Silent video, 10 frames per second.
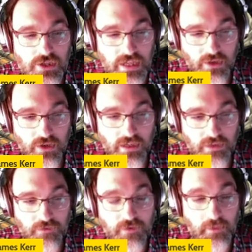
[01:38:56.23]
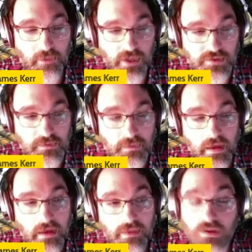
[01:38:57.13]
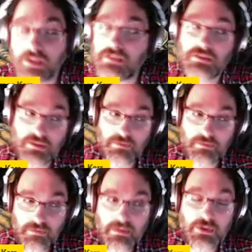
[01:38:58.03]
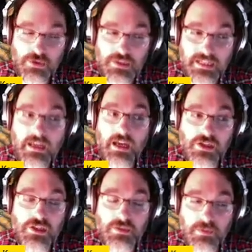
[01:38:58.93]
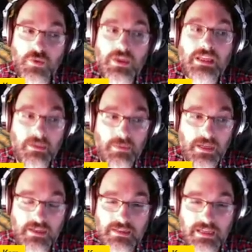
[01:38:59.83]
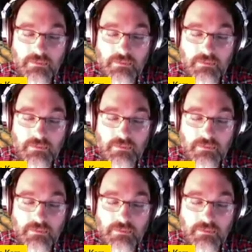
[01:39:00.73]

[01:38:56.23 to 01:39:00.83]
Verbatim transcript: and hurling fireballs there is some interesting connections between it because the